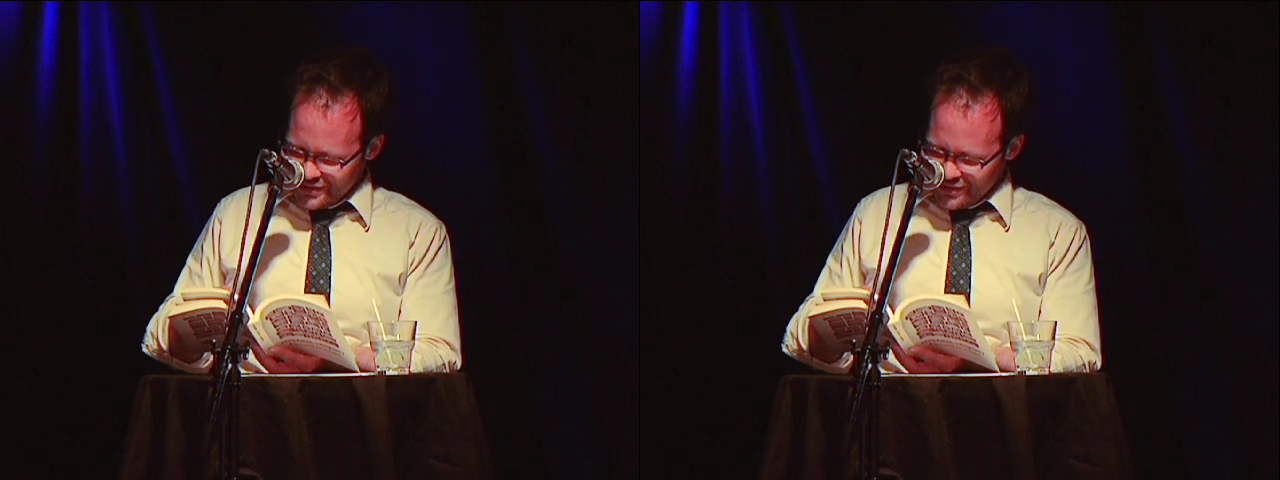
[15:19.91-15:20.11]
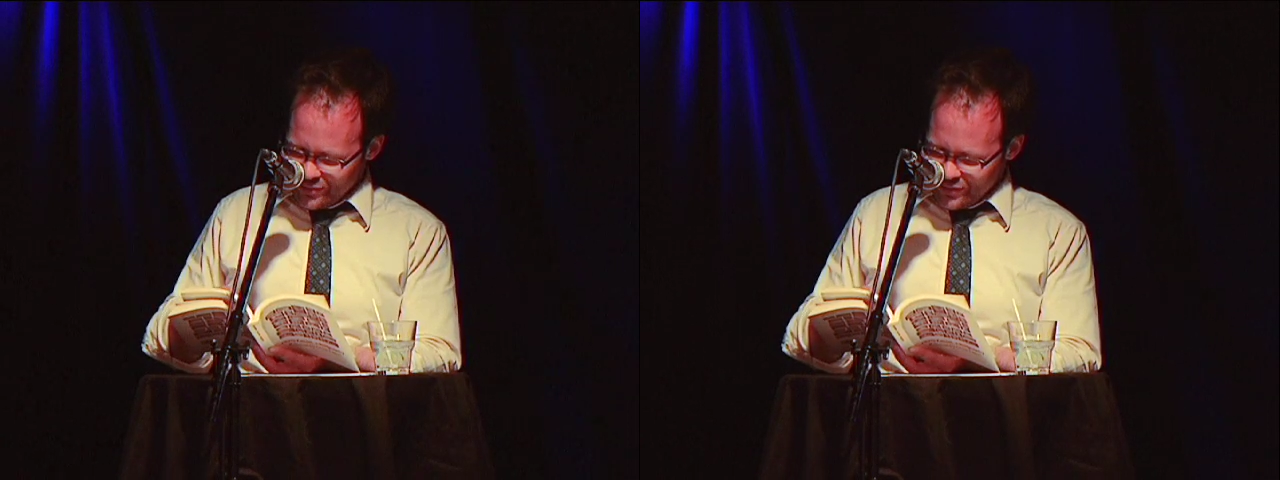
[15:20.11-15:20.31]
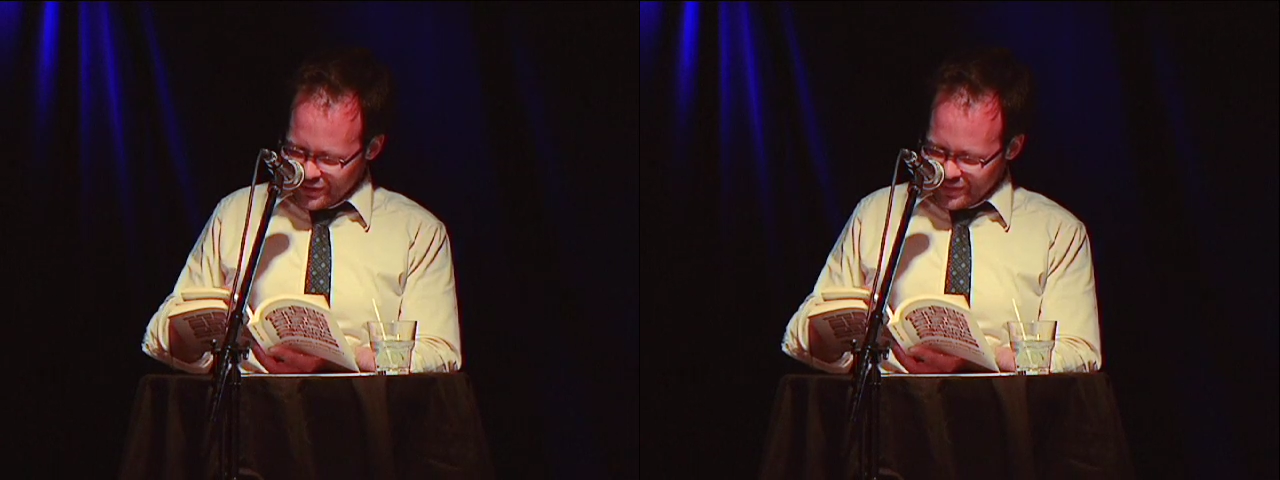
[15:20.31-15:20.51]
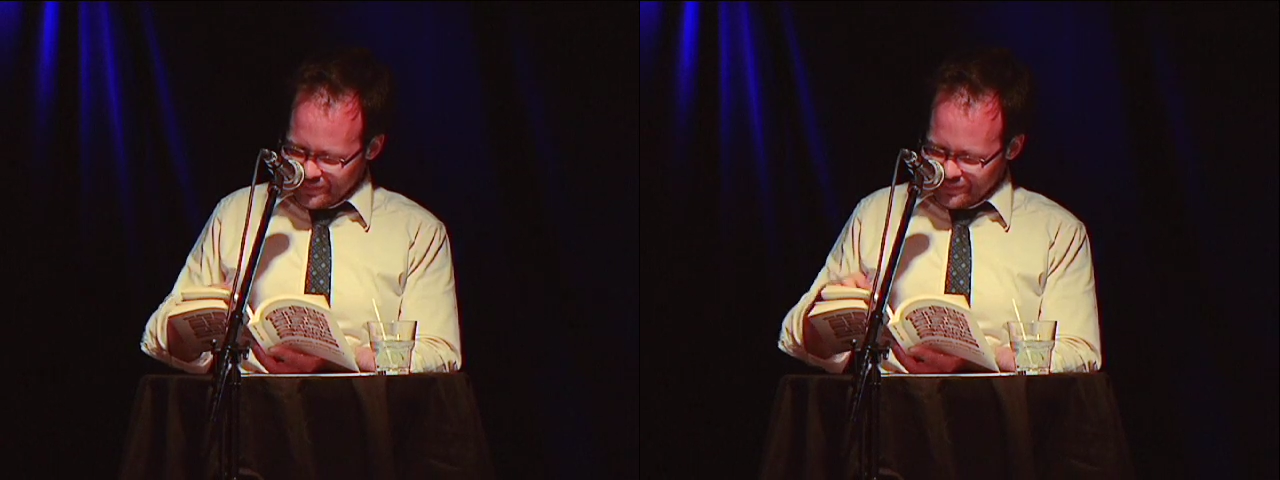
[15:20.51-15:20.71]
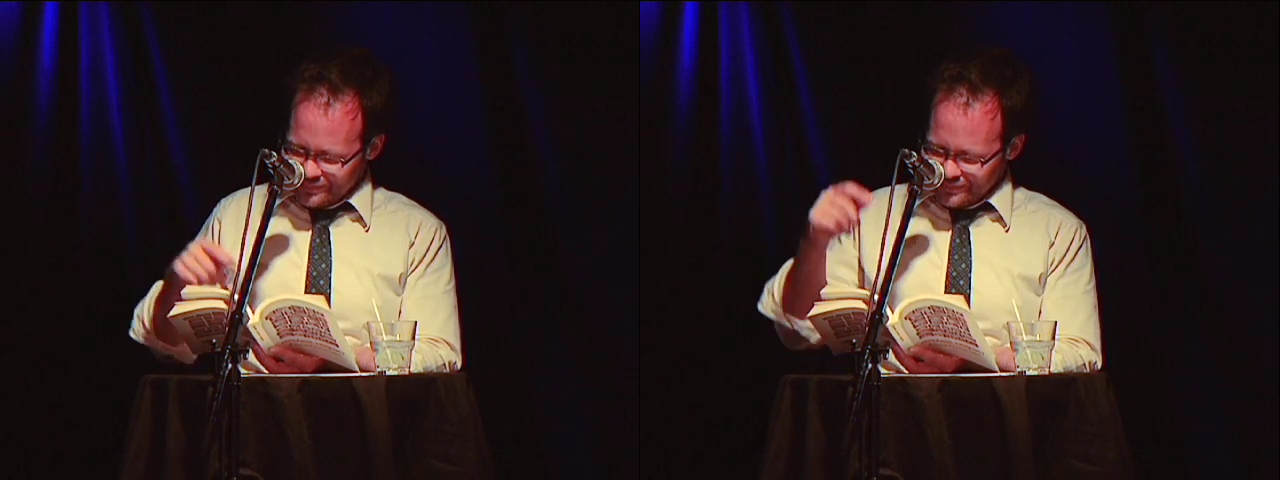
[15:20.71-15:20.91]
anymore.
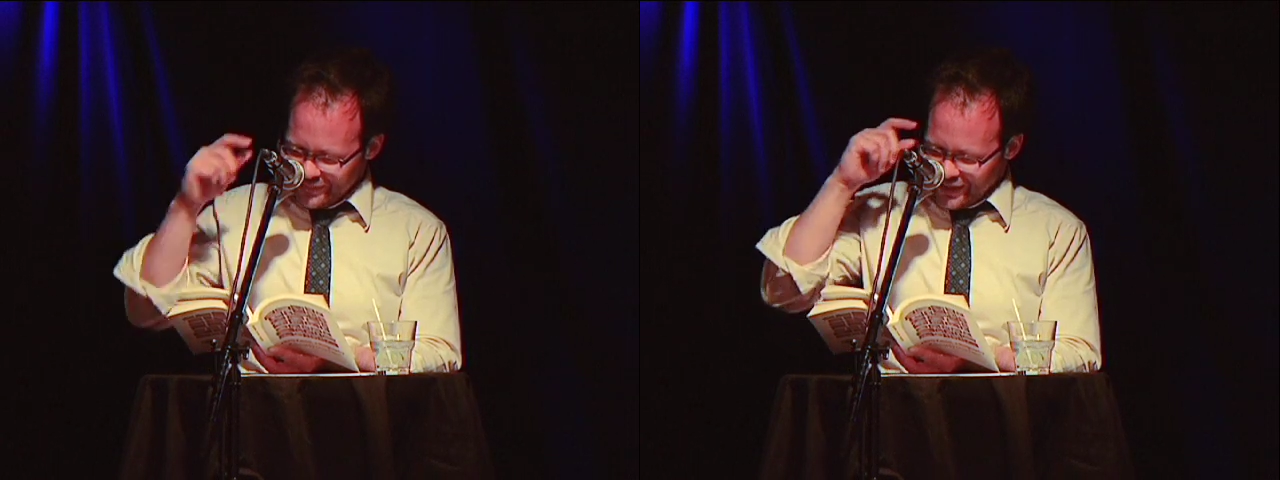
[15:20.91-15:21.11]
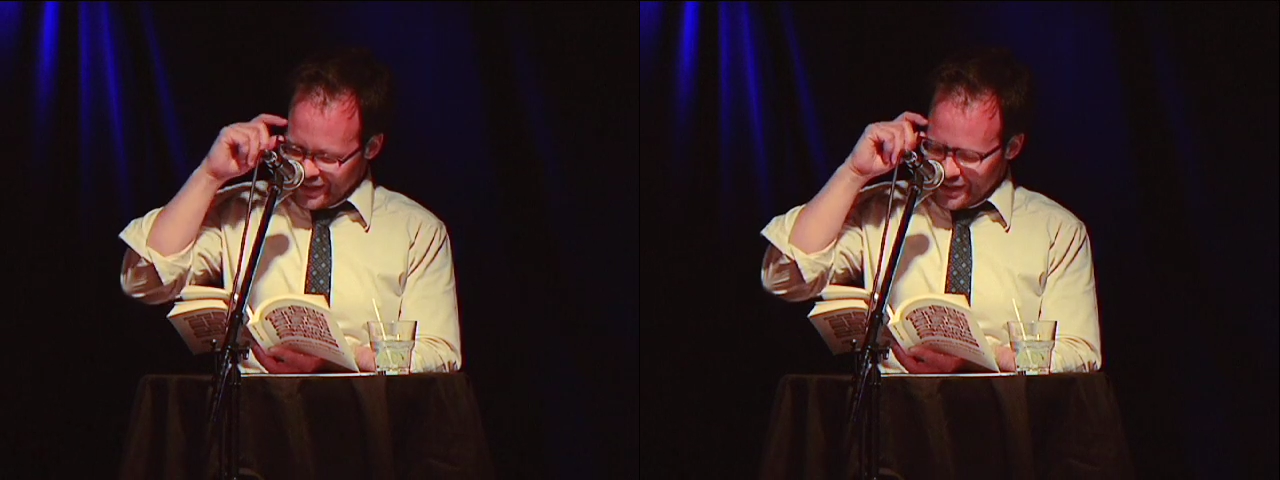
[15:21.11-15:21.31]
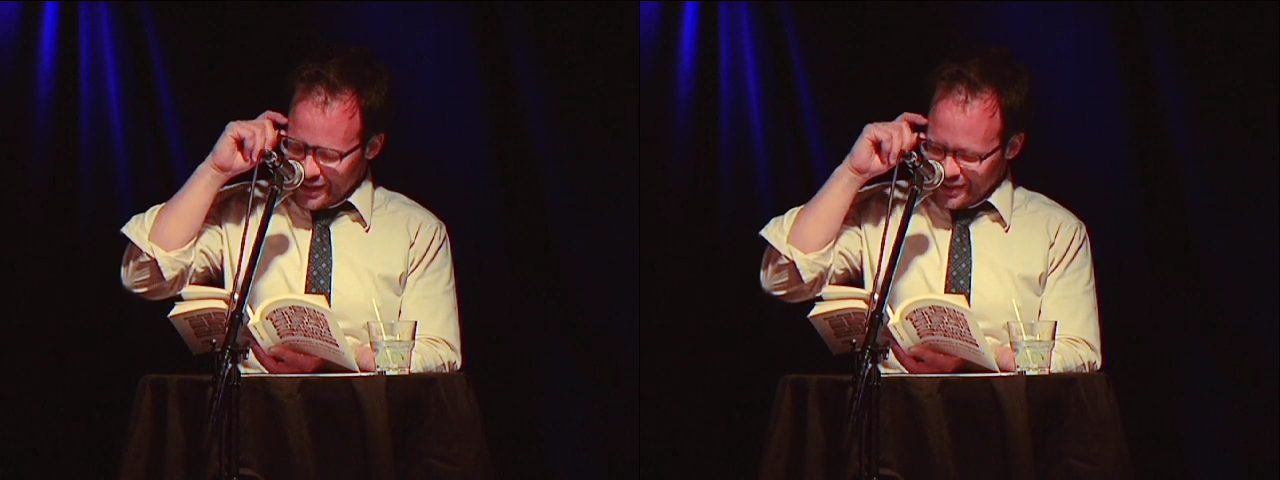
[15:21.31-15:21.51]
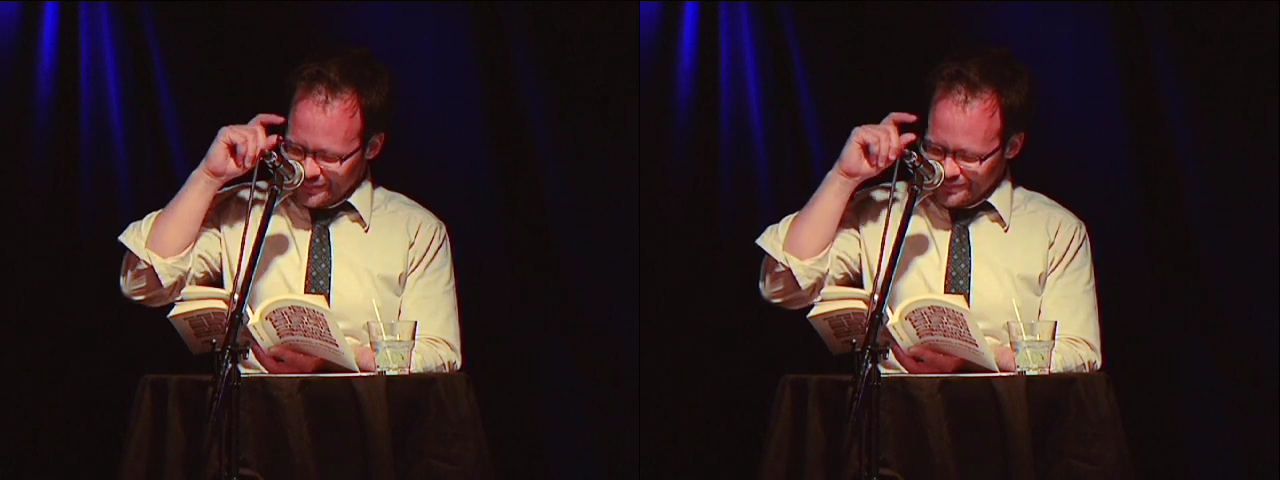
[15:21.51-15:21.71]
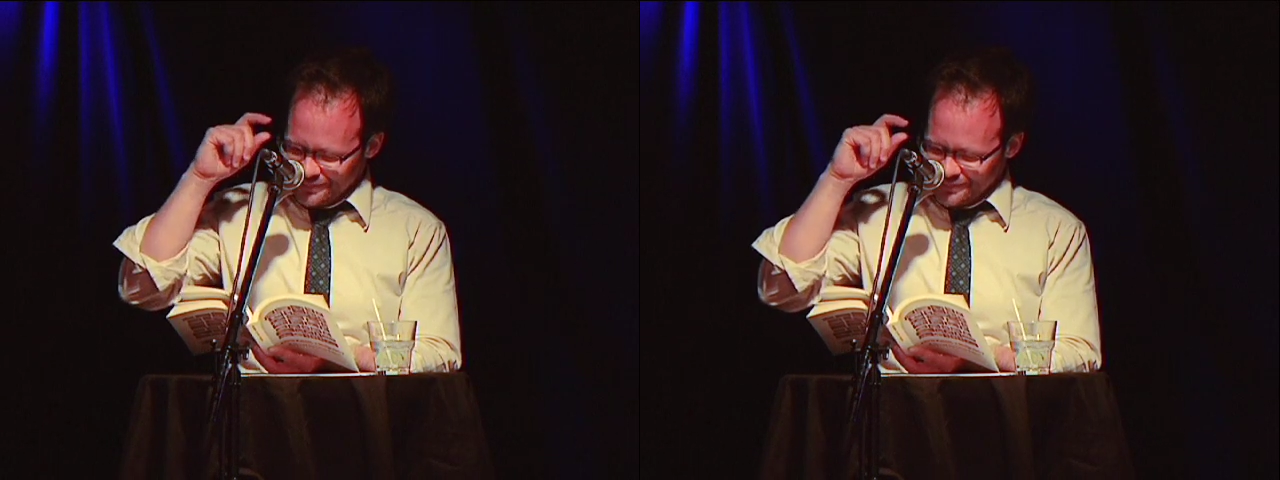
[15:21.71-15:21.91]
They
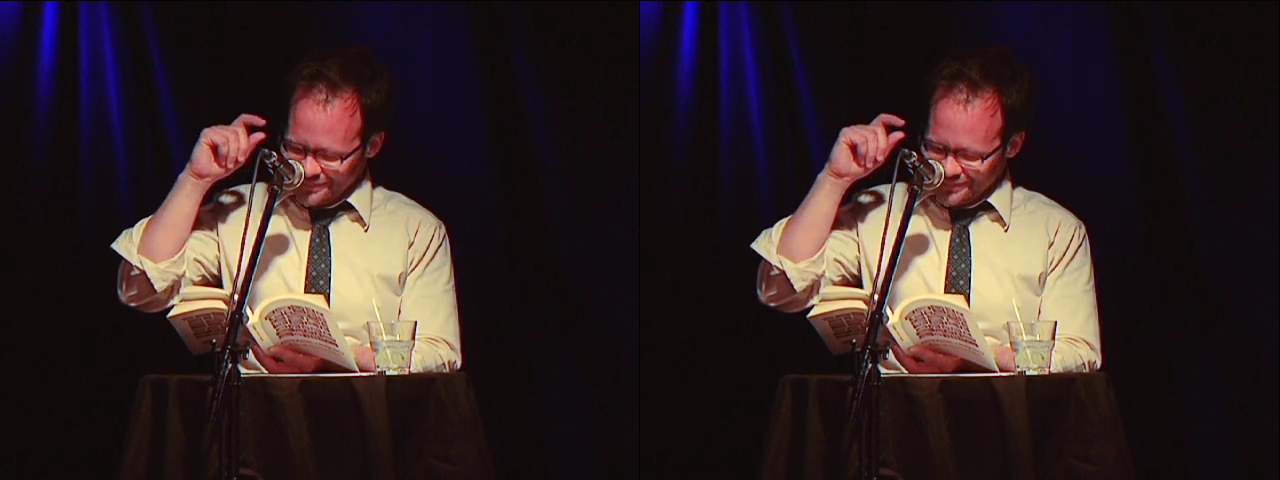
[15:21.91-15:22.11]
um,